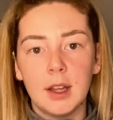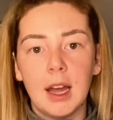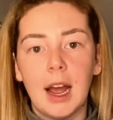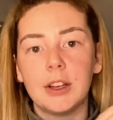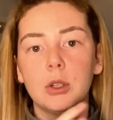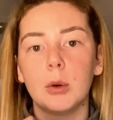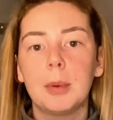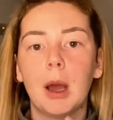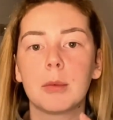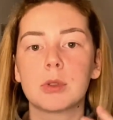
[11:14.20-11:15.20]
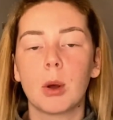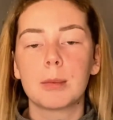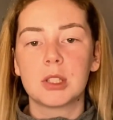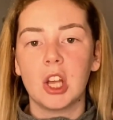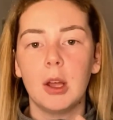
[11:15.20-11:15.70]
And you'll be able to
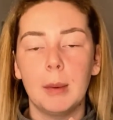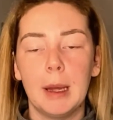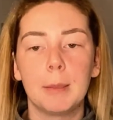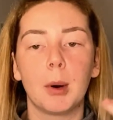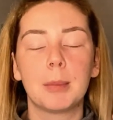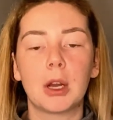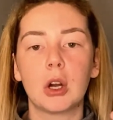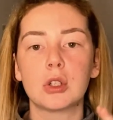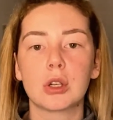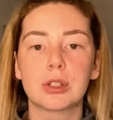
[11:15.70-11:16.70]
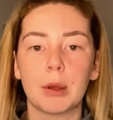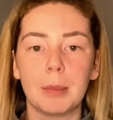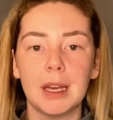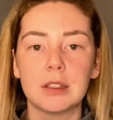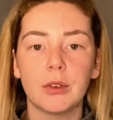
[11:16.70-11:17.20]
observe it. But because you're so
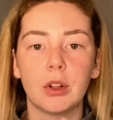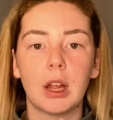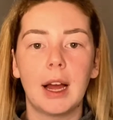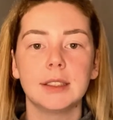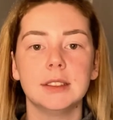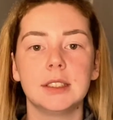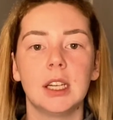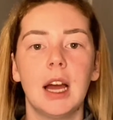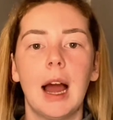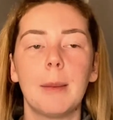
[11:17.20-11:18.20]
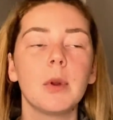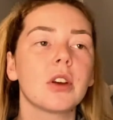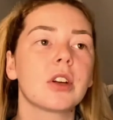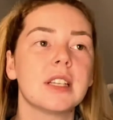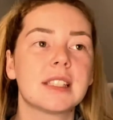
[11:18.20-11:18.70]
peaceful, and I'm not
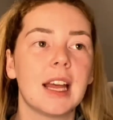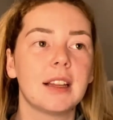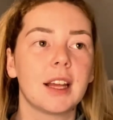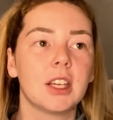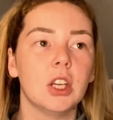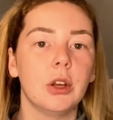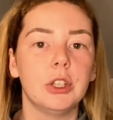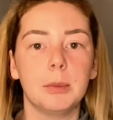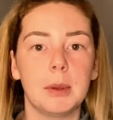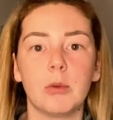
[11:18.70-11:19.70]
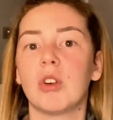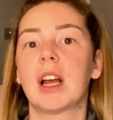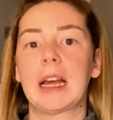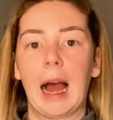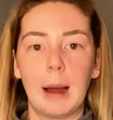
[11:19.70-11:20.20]
going to say, like, you'd be
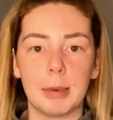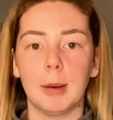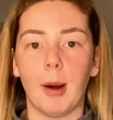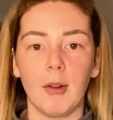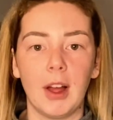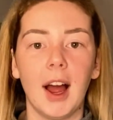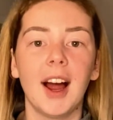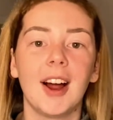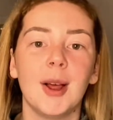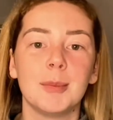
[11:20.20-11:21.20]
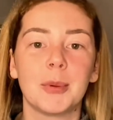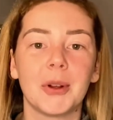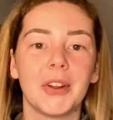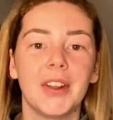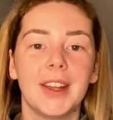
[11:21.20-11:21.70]
really happy about that,
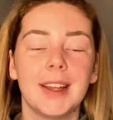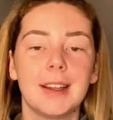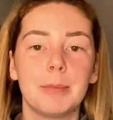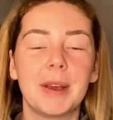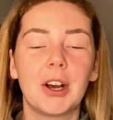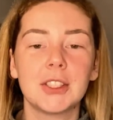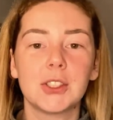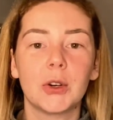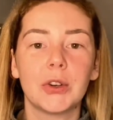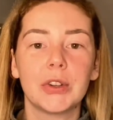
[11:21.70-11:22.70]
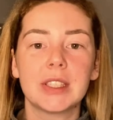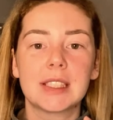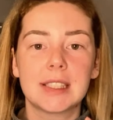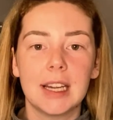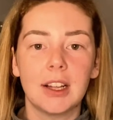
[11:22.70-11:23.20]
but because you're
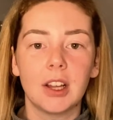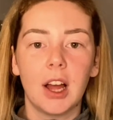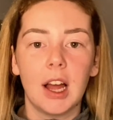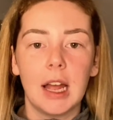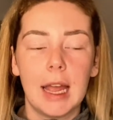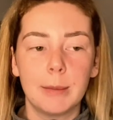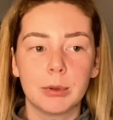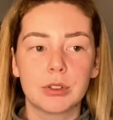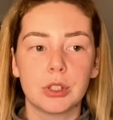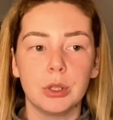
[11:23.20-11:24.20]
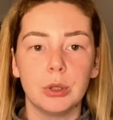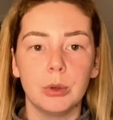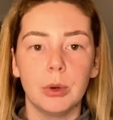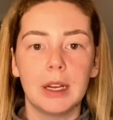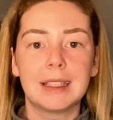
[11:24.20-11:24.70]
still able
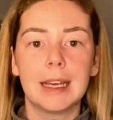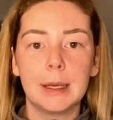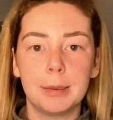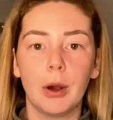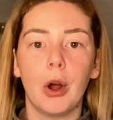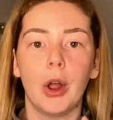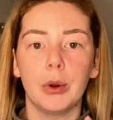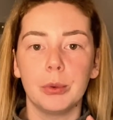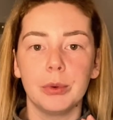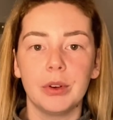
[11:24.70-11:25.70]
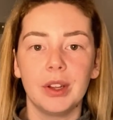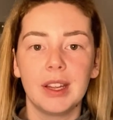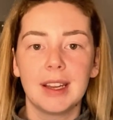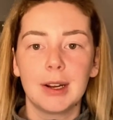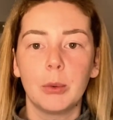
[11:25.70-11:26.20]
to keep your own
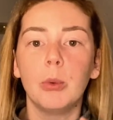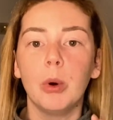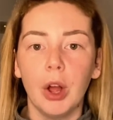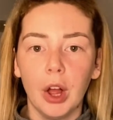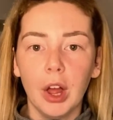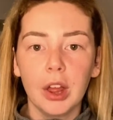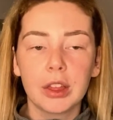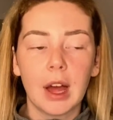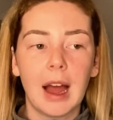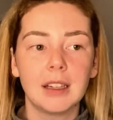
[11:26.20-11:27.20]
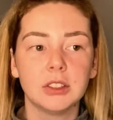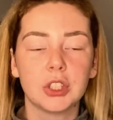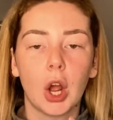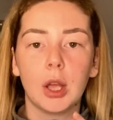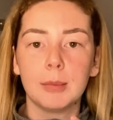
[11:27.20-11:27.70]
worth and
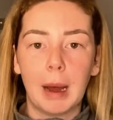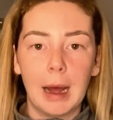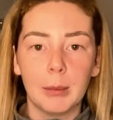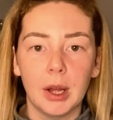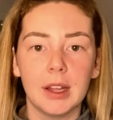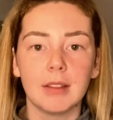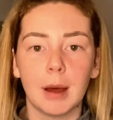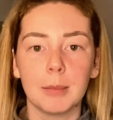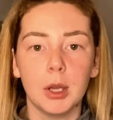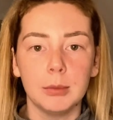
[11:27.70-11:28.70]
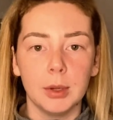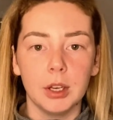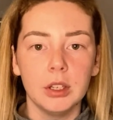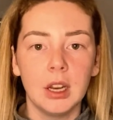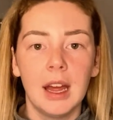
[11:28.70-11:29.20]
your own power in that
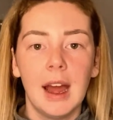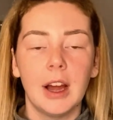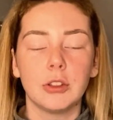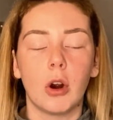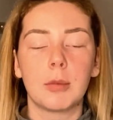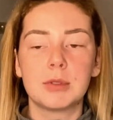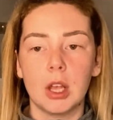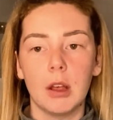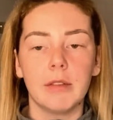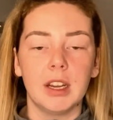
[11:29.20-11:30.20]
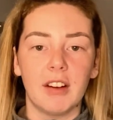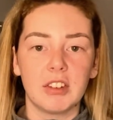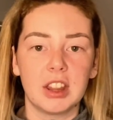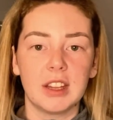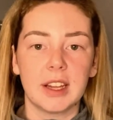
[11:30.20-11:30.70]
moment, and you're observing
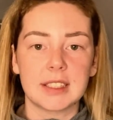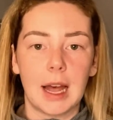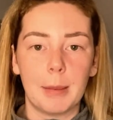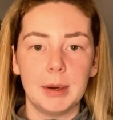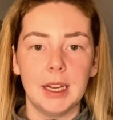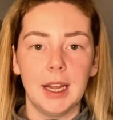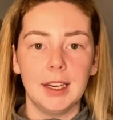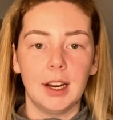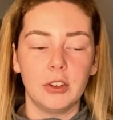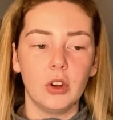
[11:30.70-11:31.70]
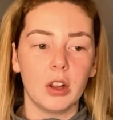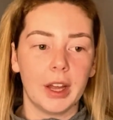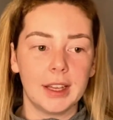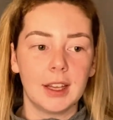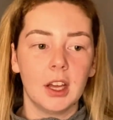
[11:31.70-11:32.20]
everything that's happening, not
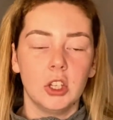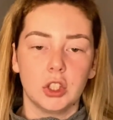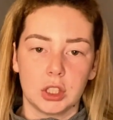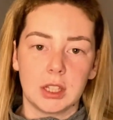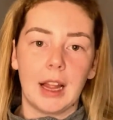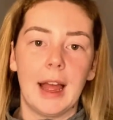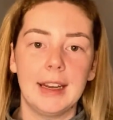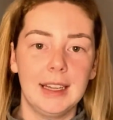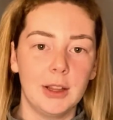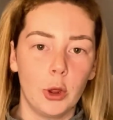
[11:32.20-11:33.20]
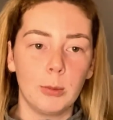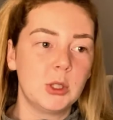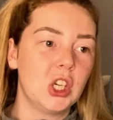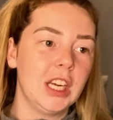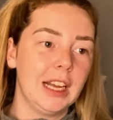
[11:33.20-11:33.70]
like just letting them
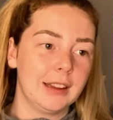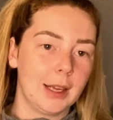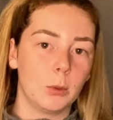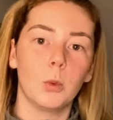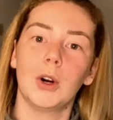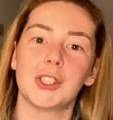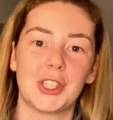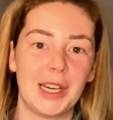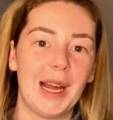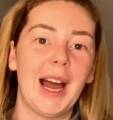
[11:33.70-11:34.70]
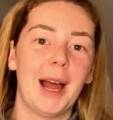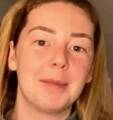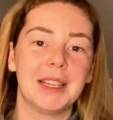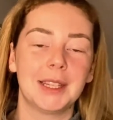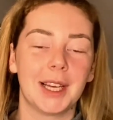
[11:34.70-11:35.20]
cheat and like watching it. I
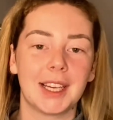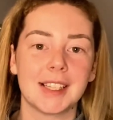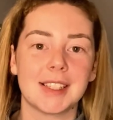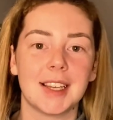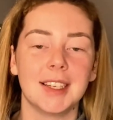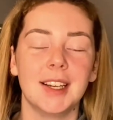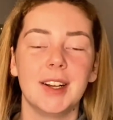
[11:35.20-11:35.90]
mean, like, as in